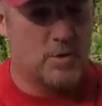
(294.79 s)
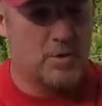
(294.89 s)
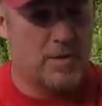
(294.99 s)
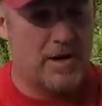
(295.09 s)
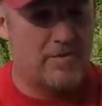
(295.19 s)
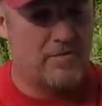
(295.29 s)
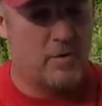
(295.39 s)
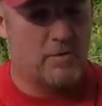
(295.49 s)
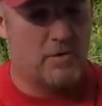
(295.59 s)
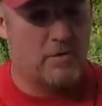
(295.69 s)
20-pound
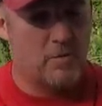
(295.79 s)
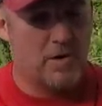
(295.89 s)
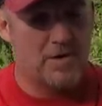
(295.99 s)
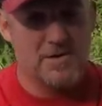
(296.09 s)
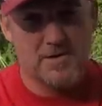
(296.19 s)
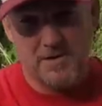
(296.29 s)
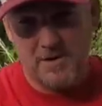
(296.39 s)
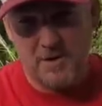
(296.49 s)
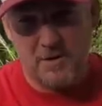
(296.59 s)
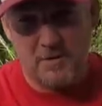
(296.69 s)
fluoro works.
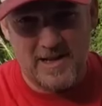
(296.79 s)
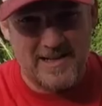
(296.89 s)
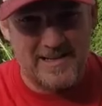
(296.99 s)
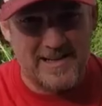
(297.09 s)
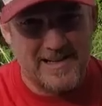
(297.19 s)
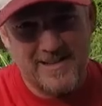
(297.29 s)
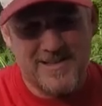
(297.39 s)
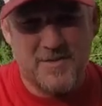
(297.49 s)
You could go lighter than that.